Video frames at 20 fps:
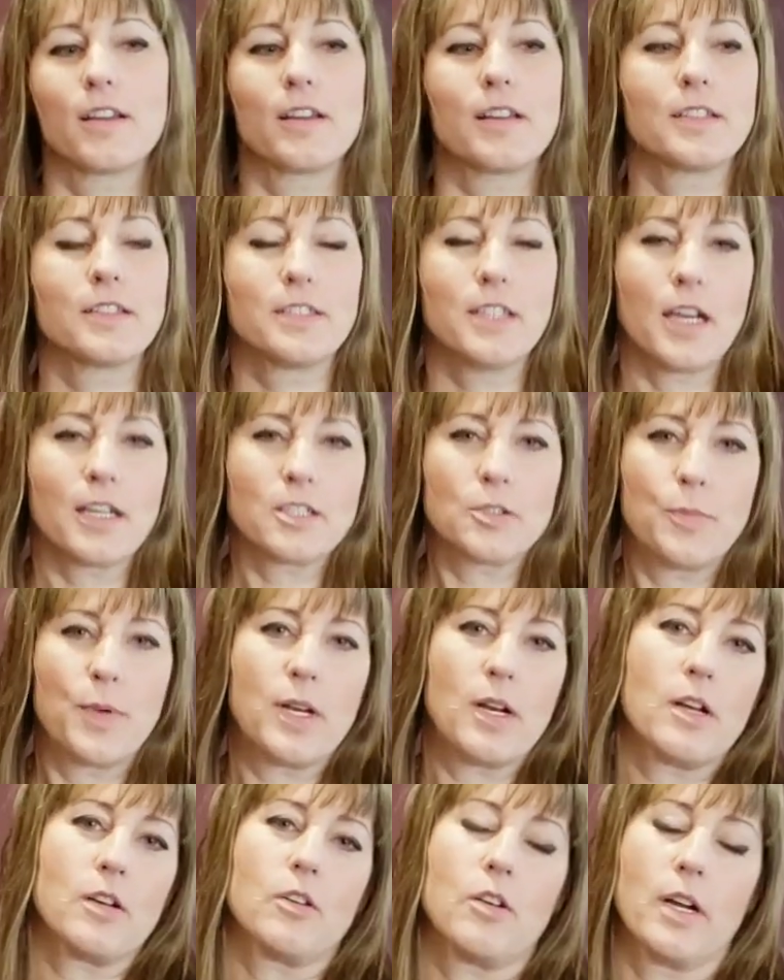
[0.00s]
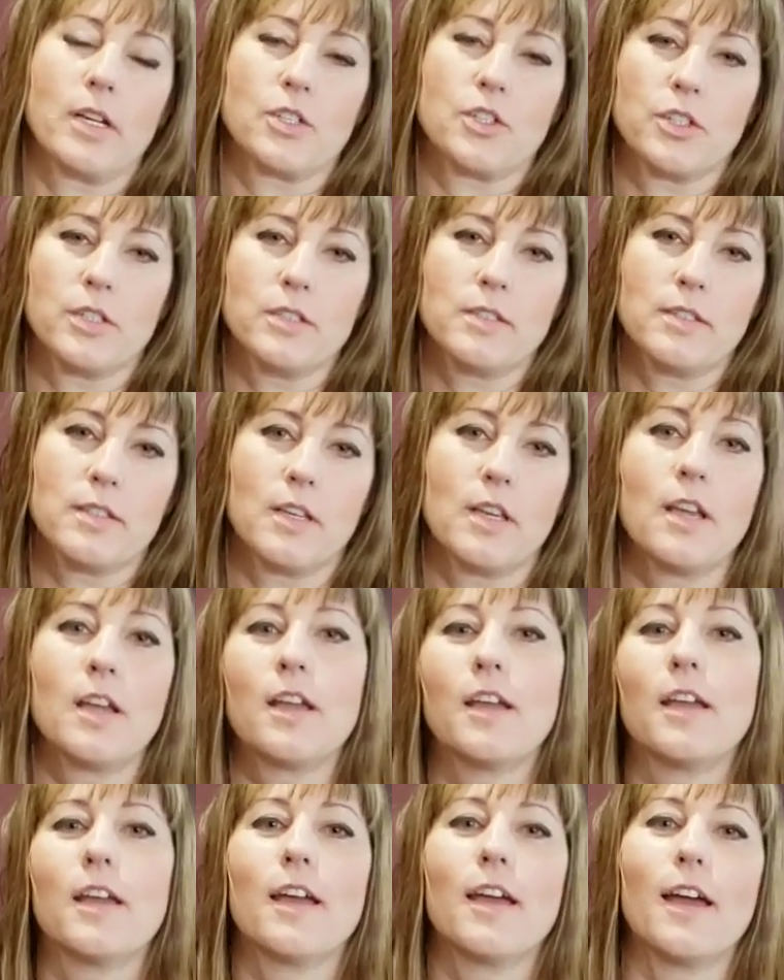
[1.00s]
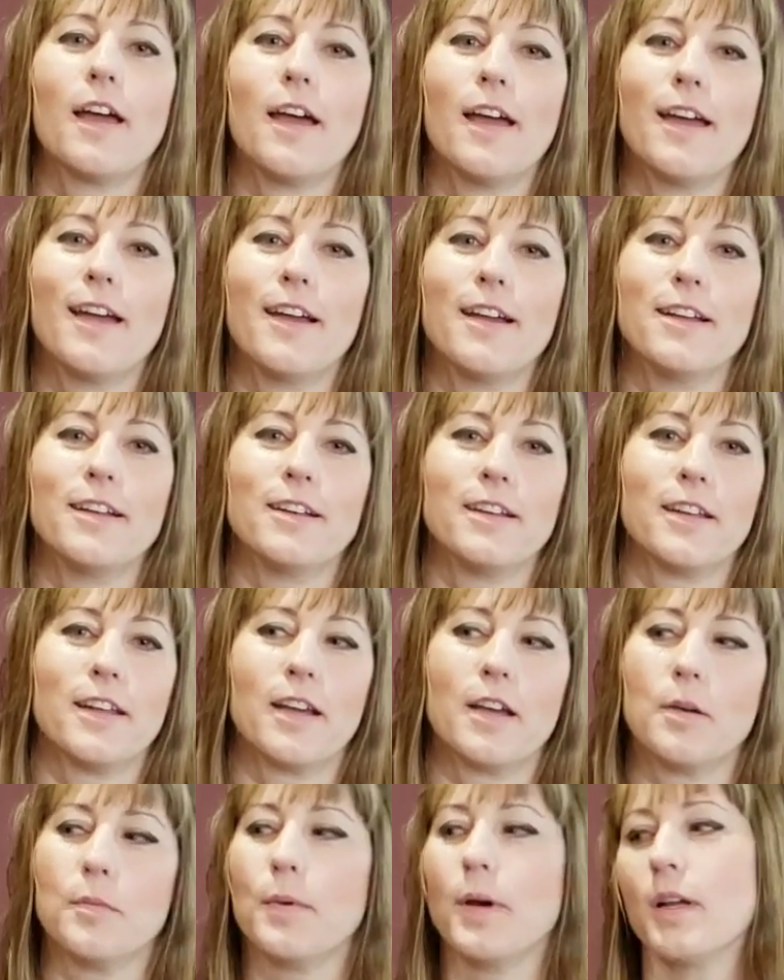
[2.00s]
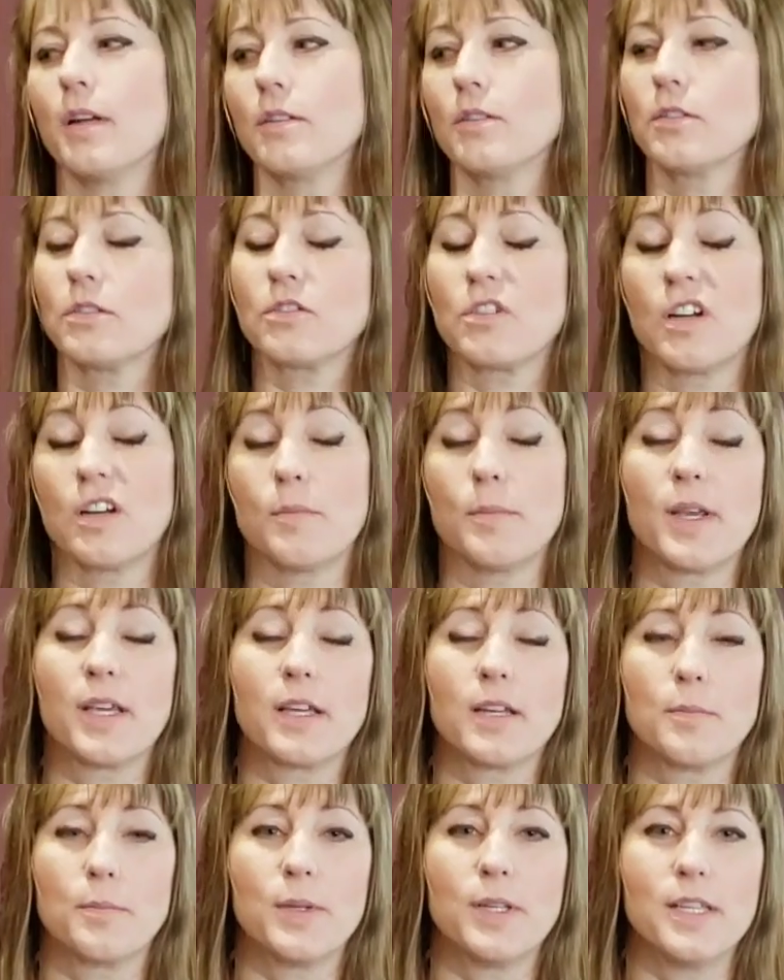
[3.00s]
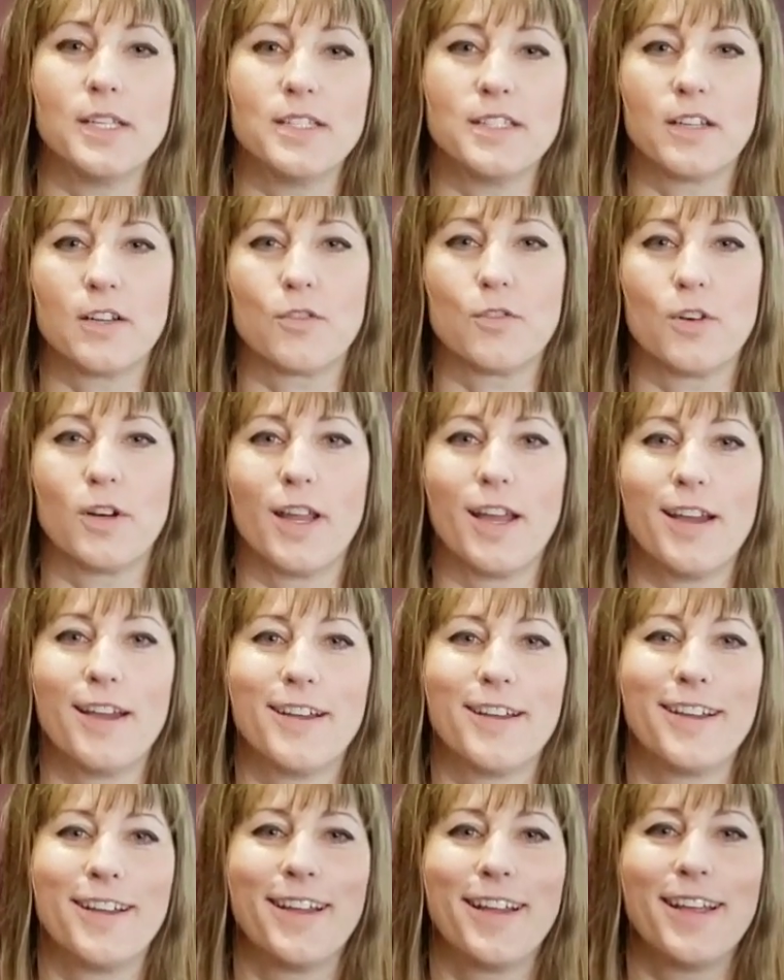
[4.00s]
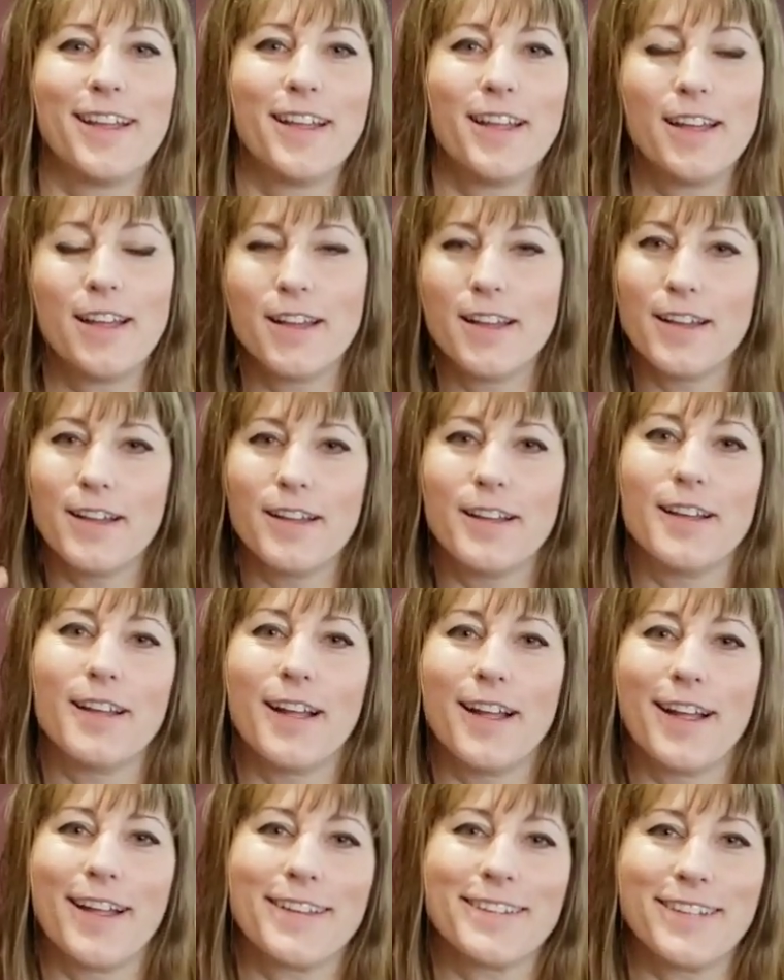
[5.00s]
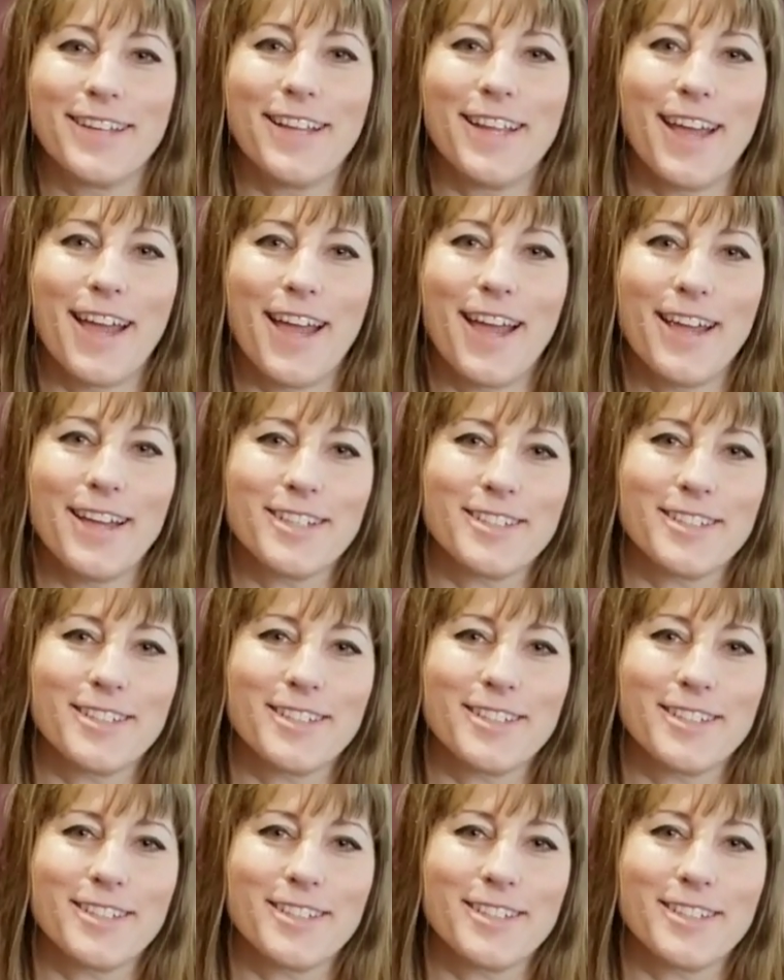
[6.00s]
Sucks being on crutches, and but I'm just trying to make it a bit easier for you. See ya.